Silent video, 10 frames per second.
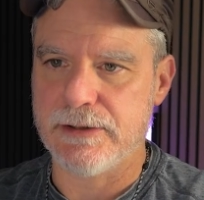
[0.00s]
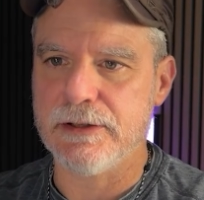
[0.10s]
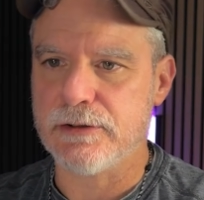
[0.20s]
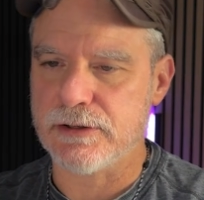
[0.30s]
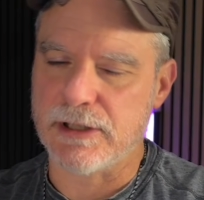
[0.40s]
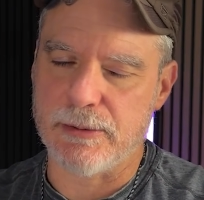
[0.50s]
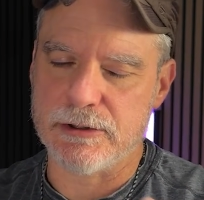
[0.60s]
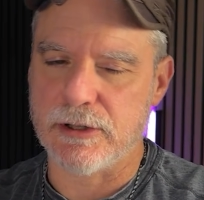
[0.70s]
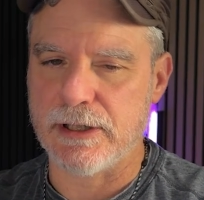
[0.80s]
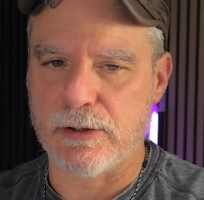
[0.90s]
It's interesting how we
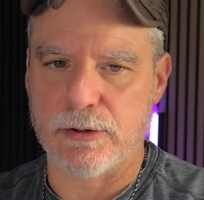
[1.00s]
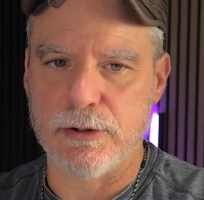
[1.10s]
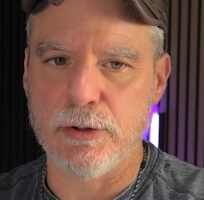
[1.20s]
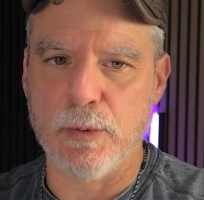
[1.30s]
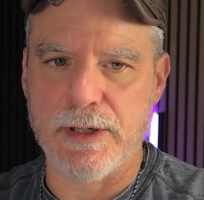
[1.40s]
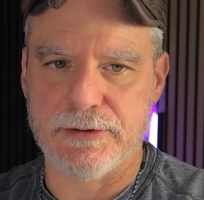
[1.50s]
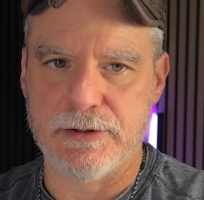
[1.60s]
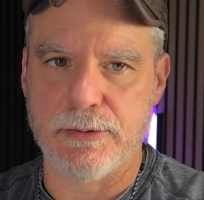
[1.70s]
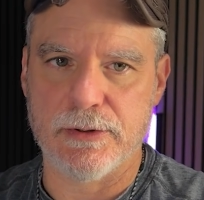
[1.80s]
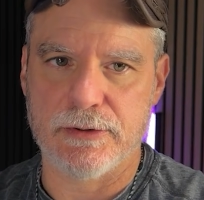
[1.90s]
try to learn new ways to
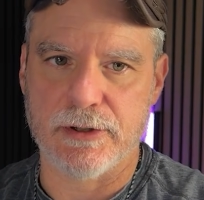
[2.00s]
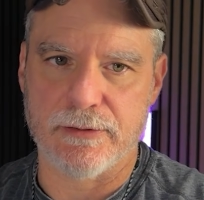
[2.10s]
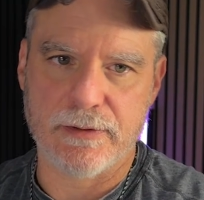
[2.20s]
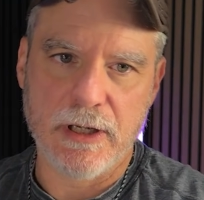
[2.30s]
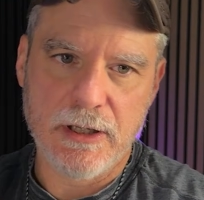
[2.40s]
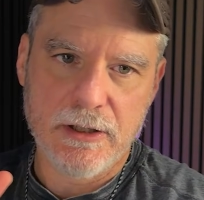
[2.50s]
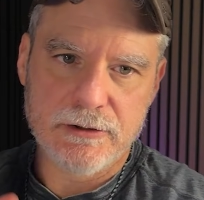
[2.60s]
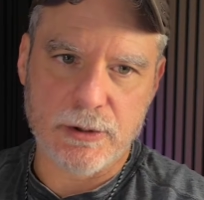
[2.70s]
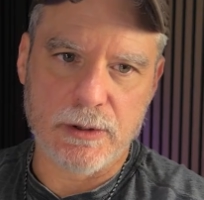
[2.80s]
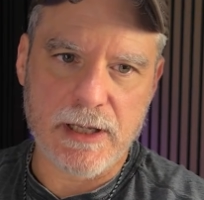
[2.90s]
do this stuff.
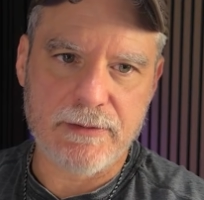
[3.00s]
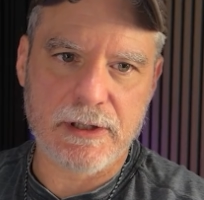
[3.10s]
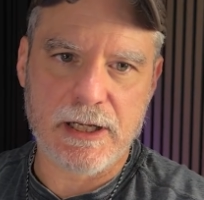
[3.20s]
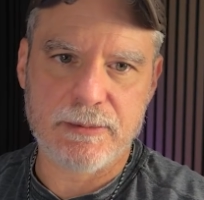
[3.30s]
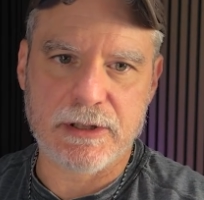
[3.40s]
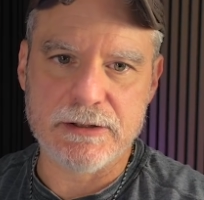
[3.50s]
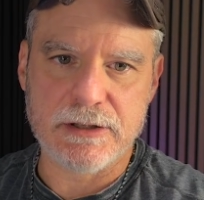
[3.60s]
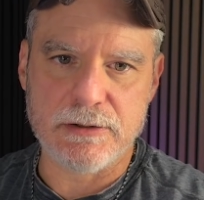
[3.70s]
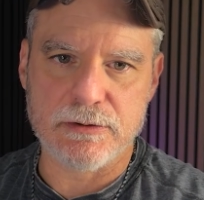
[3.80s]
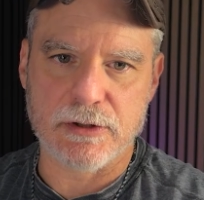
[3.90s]
So ElevenLabs
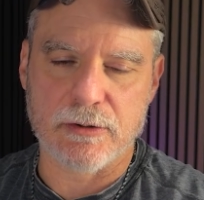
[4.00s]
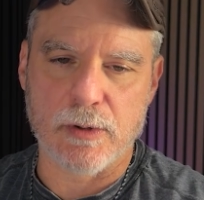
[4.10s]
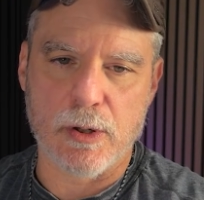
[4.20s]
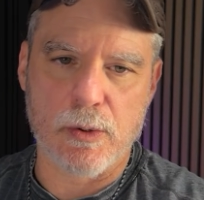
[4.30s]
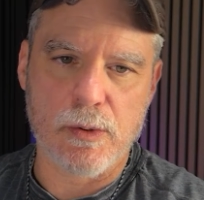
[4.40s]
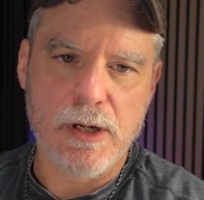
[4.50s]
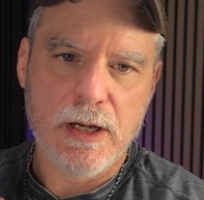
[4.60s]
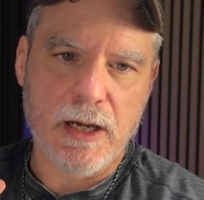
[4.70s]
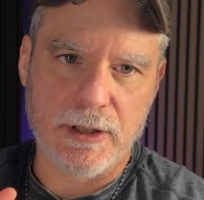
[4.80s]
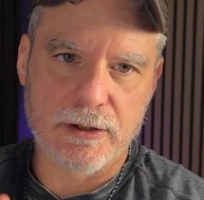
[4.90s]
continues to grow
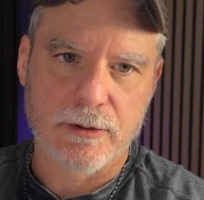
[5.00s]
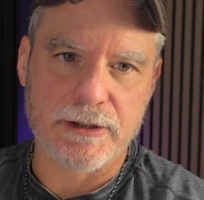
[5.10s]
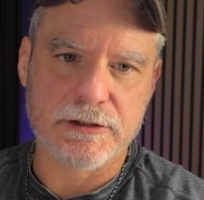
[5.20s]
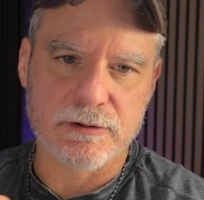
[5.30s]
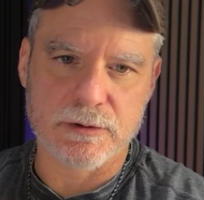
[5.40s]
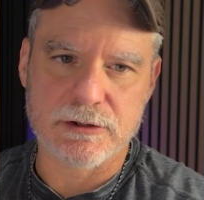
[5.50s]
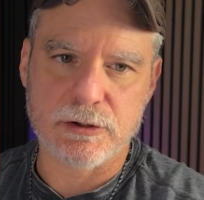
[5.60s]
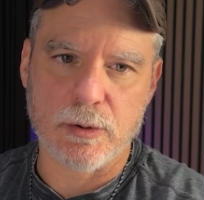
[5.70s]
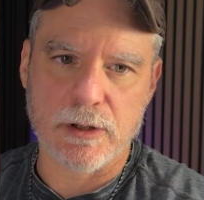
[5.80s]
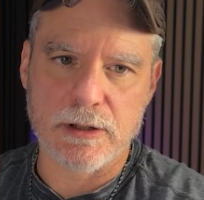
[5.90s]
integrations with
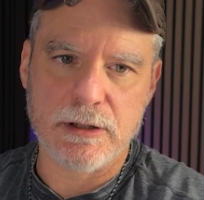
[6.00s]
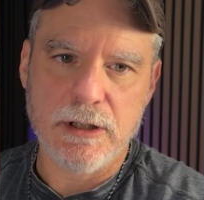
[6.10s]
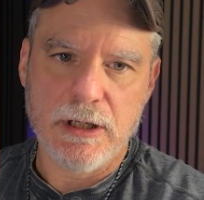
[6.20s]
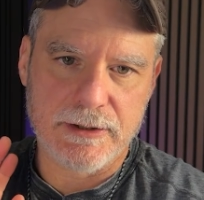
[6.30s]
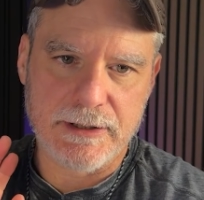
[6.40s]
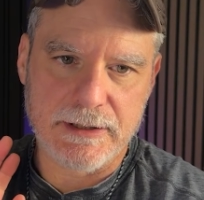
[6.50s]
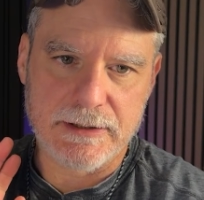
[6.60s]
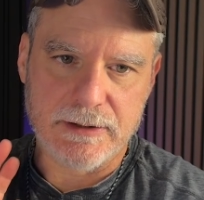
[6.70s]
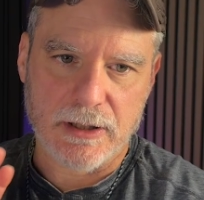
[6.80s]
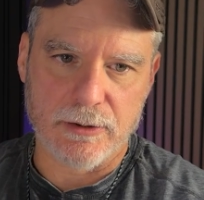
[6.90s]
Sora
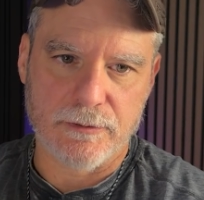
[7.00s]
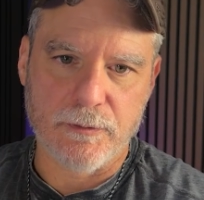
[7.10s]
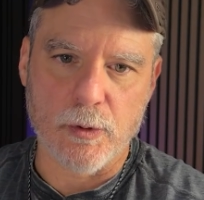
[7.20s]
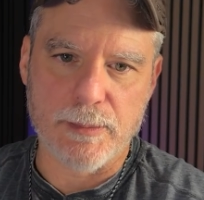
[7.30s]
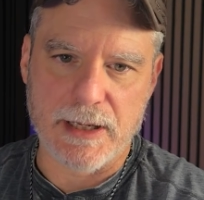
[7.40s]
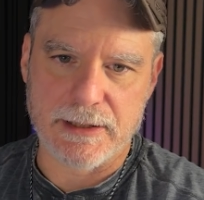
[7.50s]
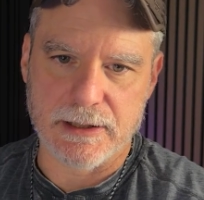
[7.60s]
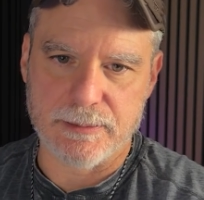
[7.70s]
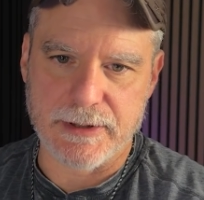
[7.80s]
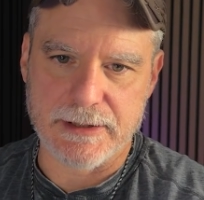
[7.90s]
and other formatting
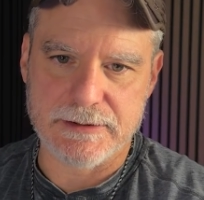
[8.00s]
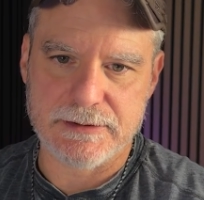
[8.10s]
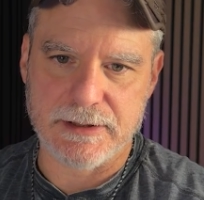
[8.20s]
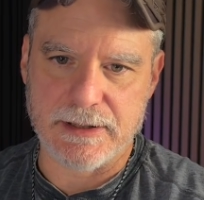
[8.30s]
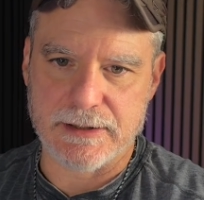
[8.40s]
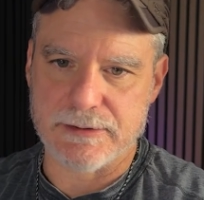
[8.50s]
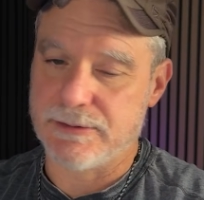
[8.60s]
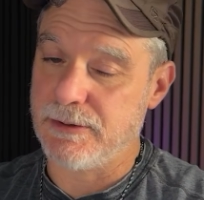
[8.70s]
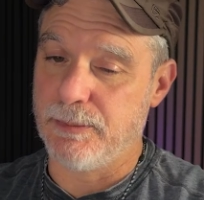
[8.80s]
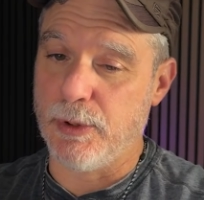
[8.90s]
updates
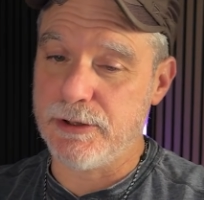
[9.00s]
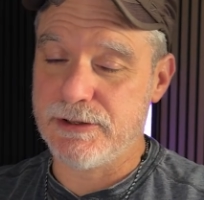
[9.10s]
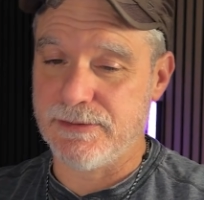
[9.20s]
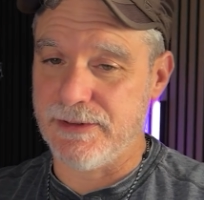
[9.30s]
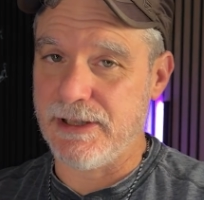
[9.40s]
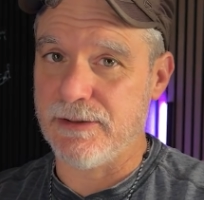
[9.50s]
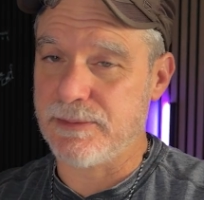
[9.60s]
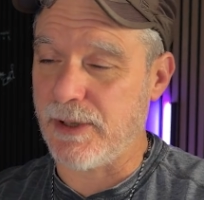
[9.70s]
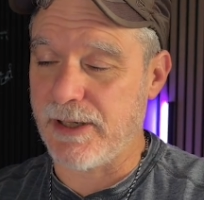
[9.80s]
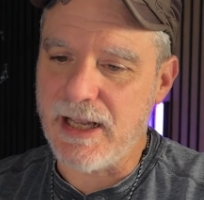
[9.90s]
and books, videos,
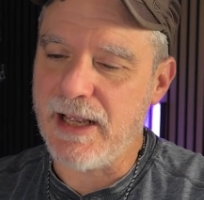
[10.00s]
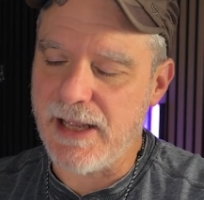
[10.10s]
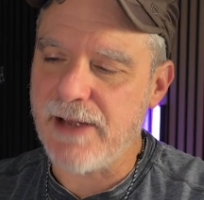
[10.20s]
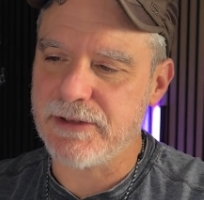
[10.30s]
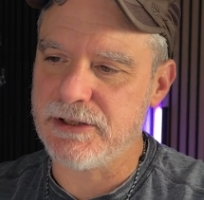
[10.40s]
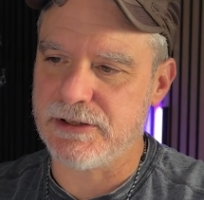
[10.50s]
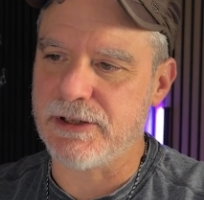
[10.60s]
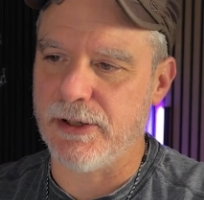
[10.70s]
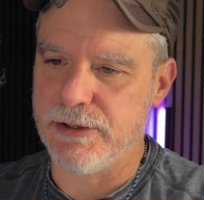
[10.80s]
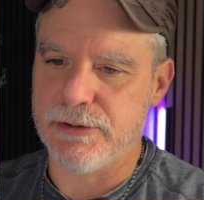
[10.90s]
podcasts. I have to just
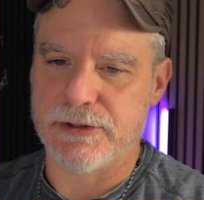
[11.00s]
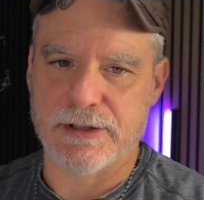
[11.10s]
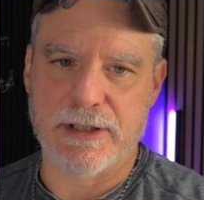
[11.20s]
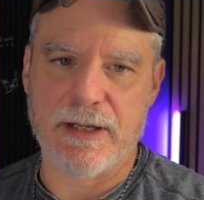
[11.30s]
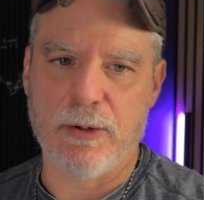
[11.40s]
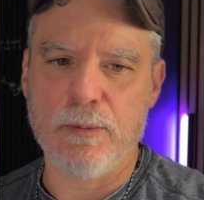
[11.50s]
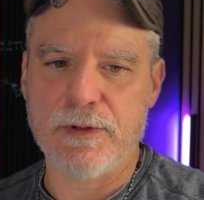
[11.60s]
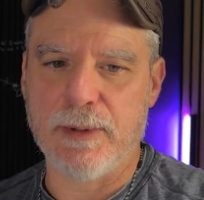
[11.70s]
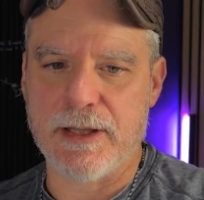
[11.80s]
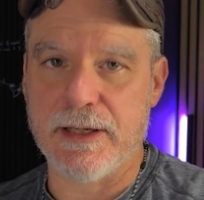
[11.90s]
start using it.
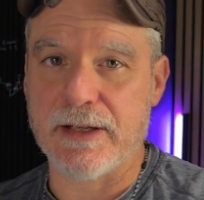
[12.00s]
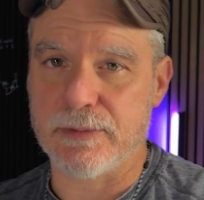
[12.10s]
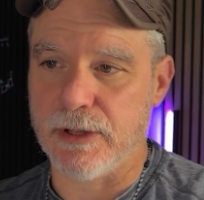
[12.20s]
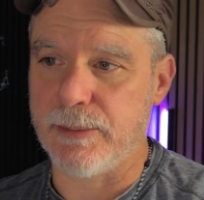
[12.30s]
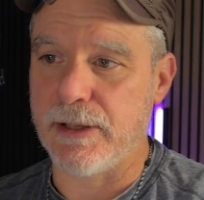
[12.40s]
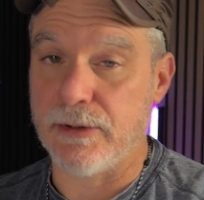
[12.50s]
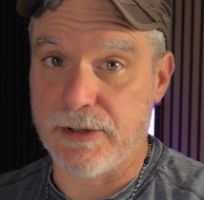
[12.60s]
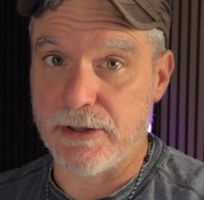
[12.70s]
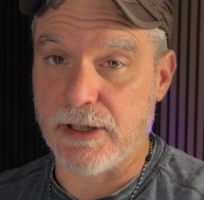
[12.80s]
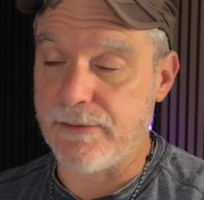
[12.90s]
Hopefully by the next one, I'll be able to
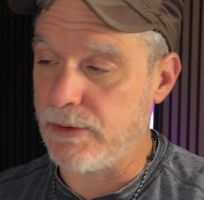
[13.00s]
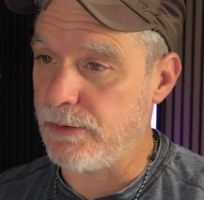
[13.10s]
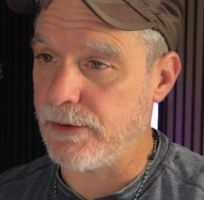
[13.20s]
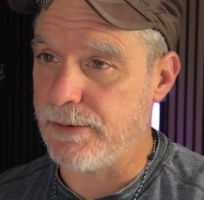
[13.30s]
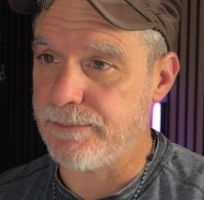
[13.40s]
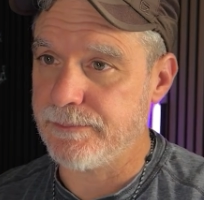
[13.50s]
tell you I've used it.